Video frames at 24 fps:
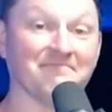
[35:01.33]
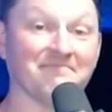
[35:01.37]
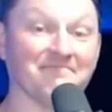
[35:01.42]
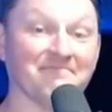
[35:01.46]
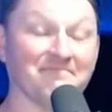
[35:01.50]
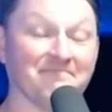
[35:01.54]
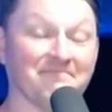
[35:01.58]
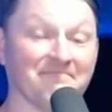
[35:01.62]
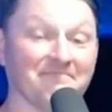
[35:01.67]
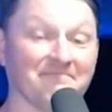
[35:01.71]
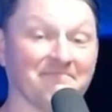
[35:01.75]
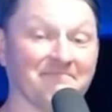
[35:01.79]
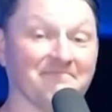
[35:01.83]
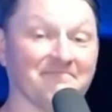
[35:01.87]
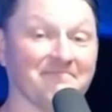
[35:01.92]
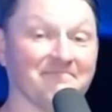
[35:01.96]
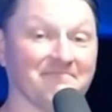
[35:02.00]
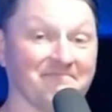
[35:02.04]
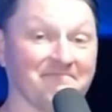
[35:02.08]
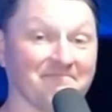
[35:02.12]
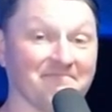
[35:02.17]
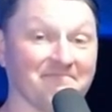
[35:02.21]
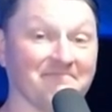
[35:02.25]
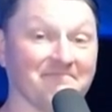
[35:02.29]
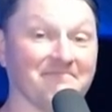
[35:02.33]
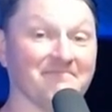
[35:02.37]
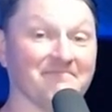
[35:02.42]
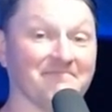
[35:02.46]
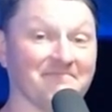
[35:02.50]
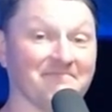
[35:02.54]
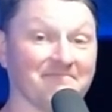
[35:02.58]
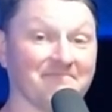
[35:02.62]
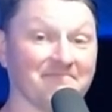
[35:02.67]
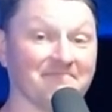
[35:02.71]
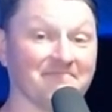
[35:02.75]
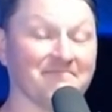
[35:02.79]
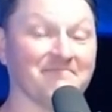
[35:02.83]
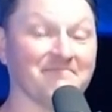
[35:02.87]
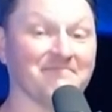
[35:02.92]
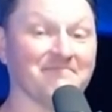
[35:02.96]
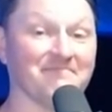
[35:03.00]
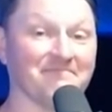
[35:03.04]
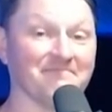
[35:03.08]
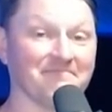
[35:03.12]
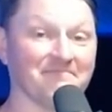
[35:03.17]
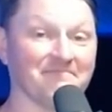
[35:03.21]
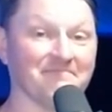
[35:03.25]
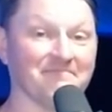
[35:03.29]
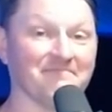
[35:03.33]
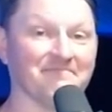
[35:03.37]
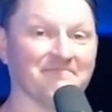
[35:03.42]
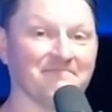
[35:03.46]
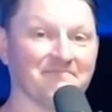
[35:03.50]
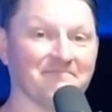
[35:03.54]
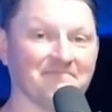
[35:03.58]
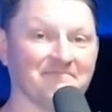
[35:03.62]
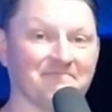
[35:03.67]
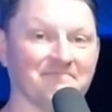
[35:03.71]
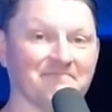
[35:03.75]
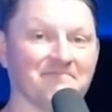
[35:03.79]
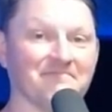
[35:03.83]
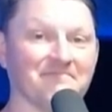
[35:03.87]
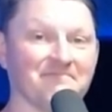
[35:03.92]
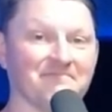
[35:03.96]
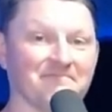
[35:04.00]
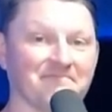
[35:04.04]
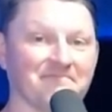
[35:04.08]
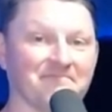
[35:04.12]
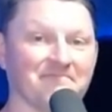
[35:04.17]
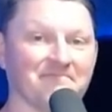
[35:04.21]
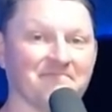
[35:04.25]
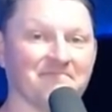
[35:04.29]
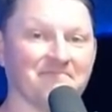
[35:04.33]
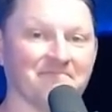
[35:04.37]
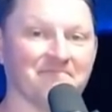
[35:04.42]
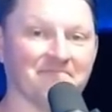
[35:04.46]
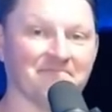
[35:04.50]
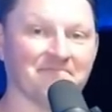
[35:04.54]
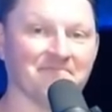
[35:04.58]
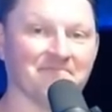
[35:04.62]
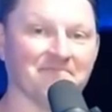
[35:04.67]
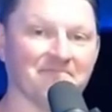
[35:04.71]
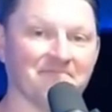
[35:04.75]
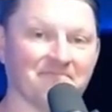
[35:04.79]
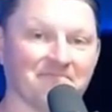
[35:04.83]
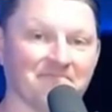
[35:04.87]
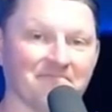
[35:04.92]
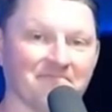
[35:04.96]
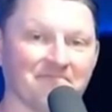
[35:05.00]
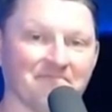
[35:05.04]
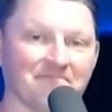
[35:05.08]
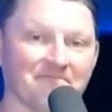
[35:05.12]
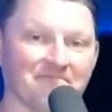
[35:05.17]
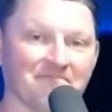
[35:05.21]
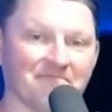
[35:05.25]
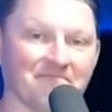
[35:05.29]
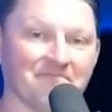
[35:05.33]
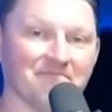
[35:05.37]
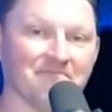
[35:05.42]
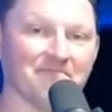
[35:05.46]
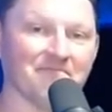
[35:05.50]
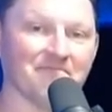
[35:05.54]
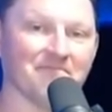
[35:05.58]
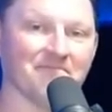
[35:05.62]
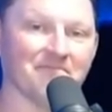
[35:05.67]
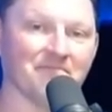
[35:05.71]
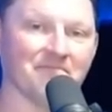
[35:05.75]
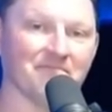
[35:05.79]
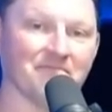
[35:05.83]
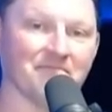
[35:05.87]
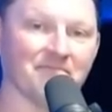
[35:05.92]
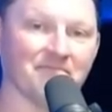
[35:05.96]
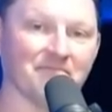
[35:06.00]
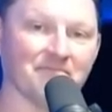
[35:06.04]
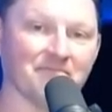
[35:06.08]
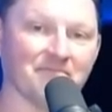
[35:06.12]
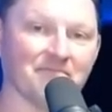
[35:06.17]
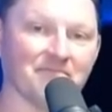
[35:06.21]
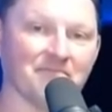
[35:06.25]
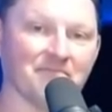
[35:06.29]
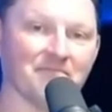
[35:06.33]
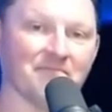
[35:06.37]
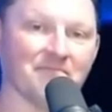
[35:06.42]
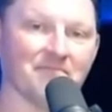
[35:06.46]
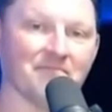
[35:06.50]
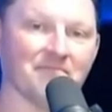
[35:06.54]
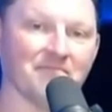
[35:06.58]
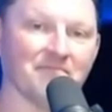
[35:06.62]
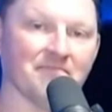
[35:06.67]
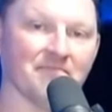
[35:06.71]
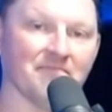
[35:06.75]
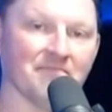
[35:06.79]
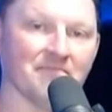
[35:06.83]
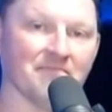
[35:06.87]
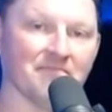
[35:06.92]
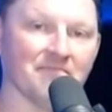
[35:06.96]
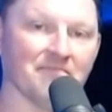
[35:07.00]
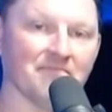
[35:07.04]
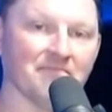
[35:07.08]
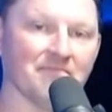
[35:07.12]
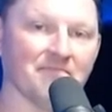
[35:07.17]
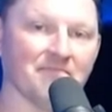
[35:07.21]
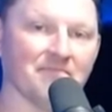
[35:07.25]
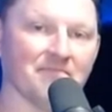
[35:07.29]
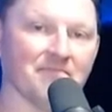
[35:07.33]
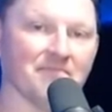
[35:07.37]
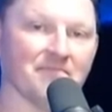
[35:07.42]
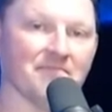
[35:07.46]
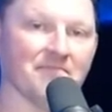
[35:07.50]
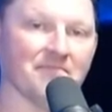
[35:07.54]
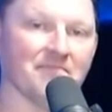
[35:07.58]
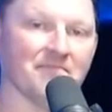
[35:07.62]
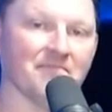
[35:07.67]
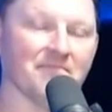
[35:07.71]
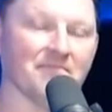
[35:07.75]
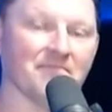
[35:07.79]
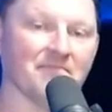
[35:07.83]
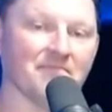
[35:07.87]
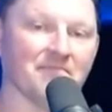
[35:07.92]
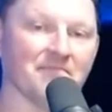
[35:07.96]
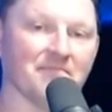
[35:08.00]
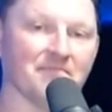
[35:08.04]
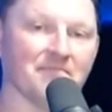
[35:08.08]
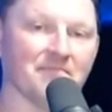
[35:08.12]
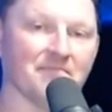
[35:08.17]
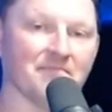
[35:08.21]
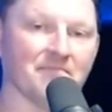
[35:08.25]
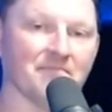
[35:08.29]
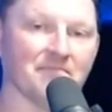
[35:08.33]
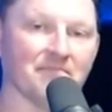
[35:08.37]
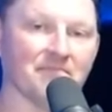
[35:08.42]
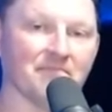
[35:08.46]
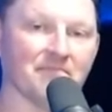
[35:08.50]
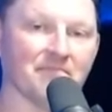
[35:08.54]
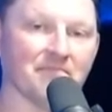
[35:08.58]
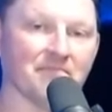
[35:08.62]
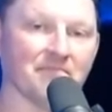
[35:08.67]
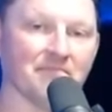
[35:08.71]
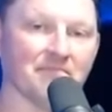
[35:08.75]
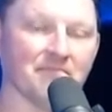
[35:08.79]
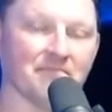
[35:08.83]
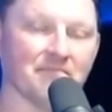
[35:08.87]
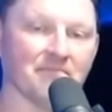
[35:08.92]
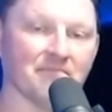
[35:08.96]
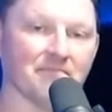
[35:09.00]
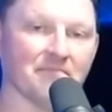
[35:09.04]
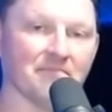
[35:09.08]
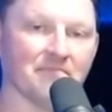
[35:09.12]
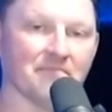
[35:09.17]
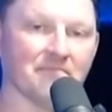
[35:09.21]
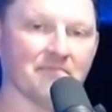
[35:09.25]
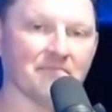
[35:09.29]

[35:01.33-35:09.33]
This person isn't speaking.